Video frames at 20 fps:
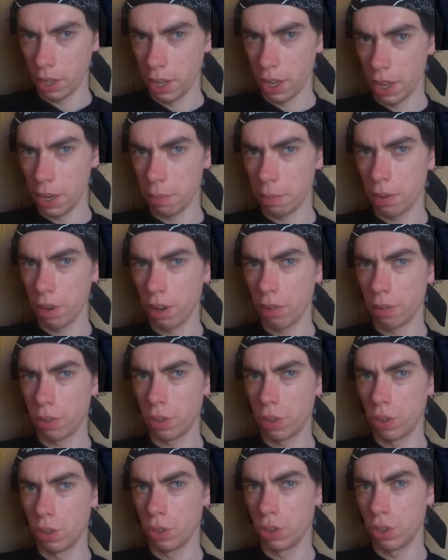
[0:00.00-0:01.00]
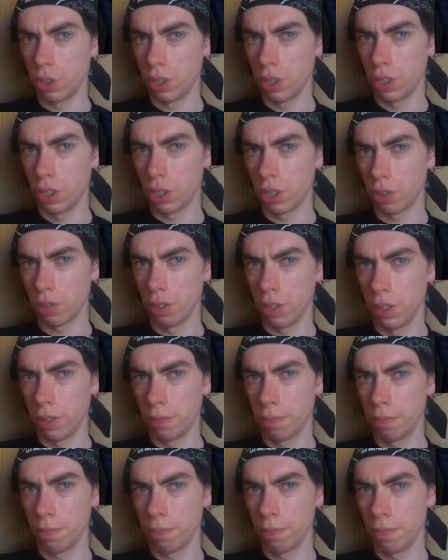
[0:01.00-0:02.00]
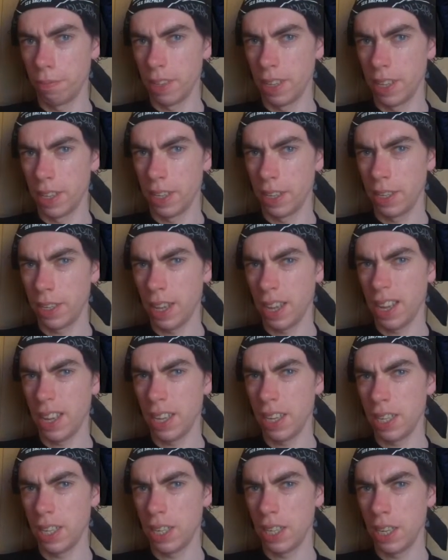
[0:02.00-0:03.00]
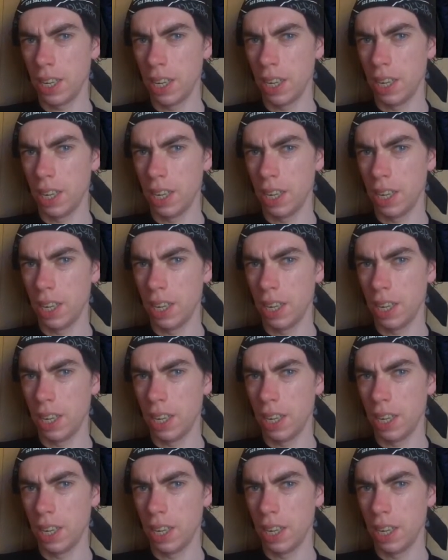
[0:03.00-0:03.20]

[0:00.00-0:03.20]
animal agriculture industry. Okay,